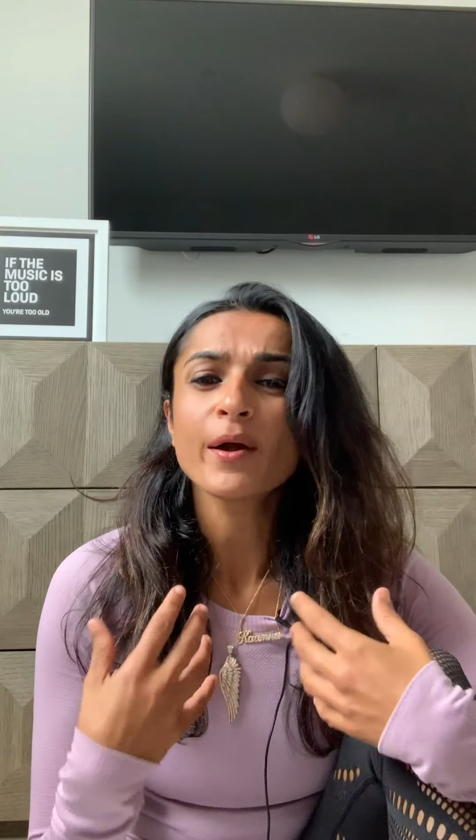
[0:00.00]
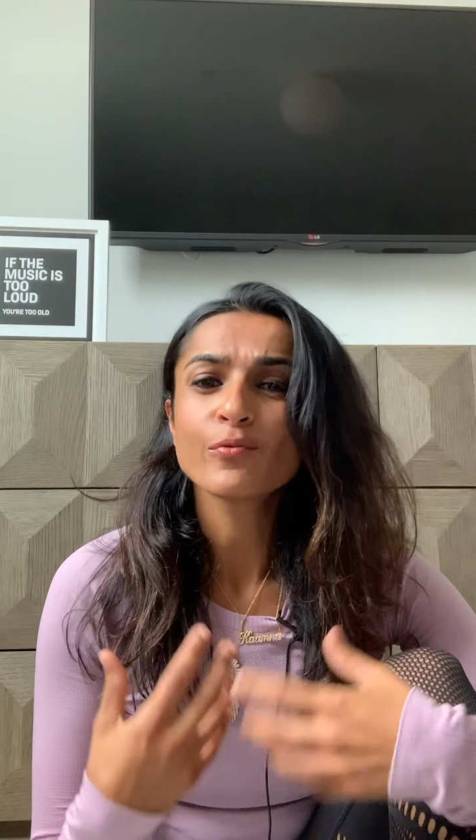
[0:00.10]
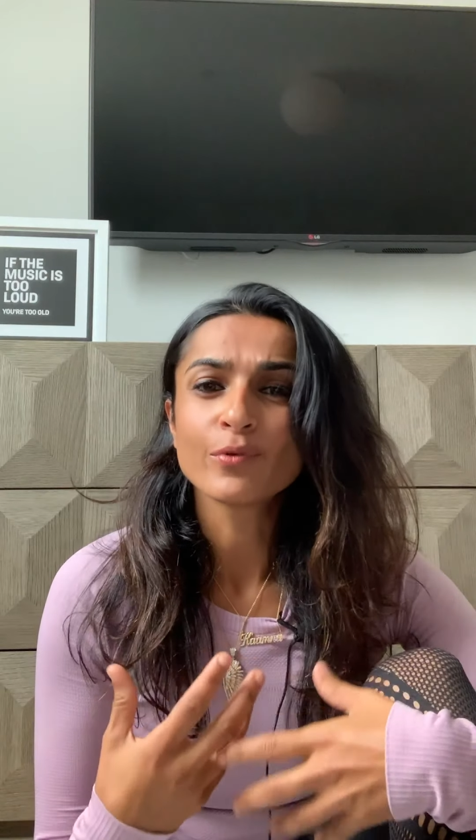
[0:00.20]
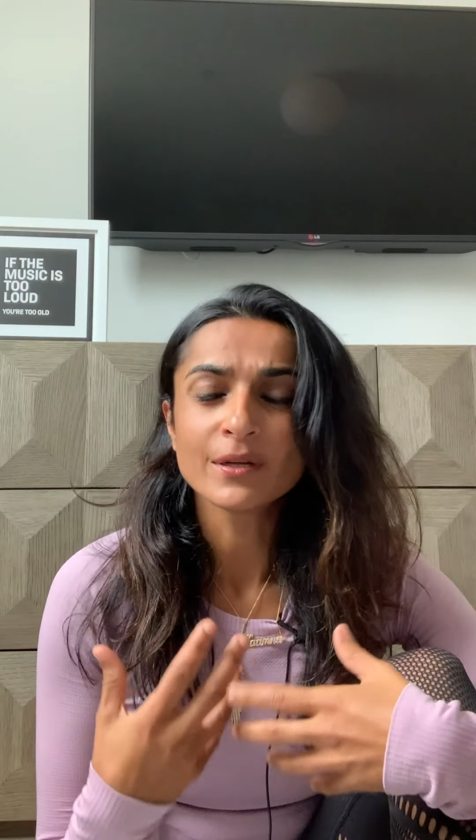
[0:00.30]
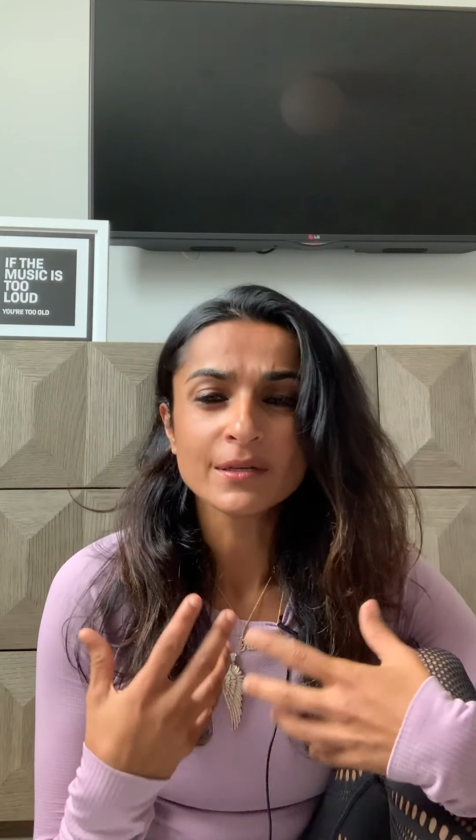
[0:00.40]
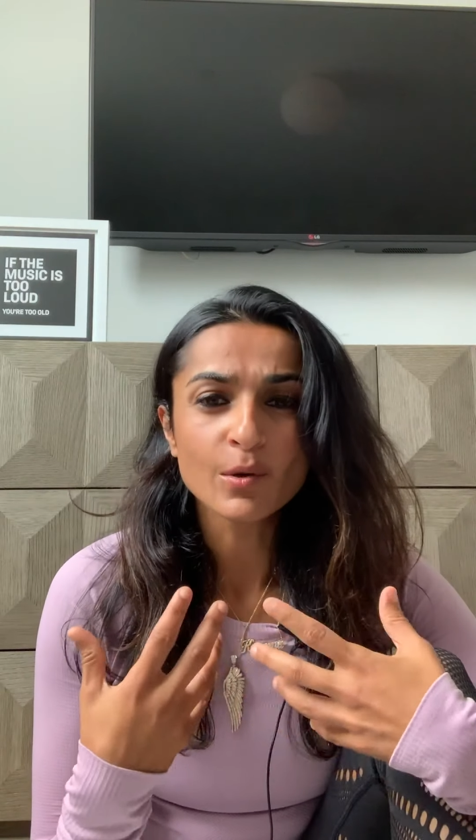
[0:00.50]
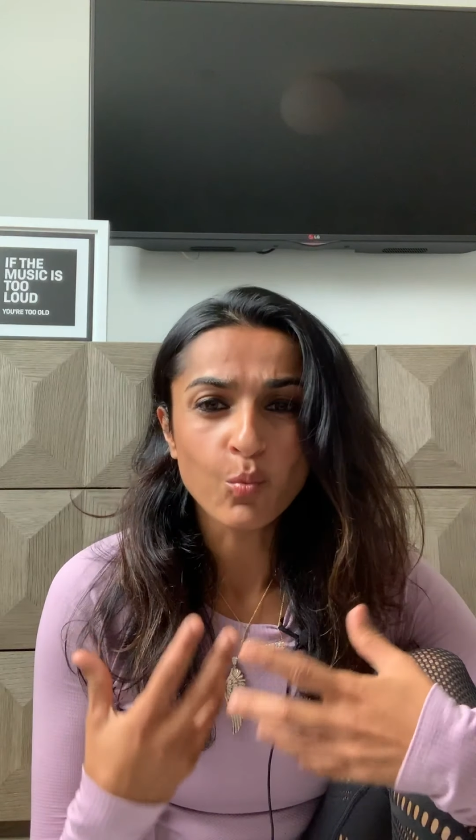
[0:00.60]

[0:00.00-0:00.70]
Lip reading: I really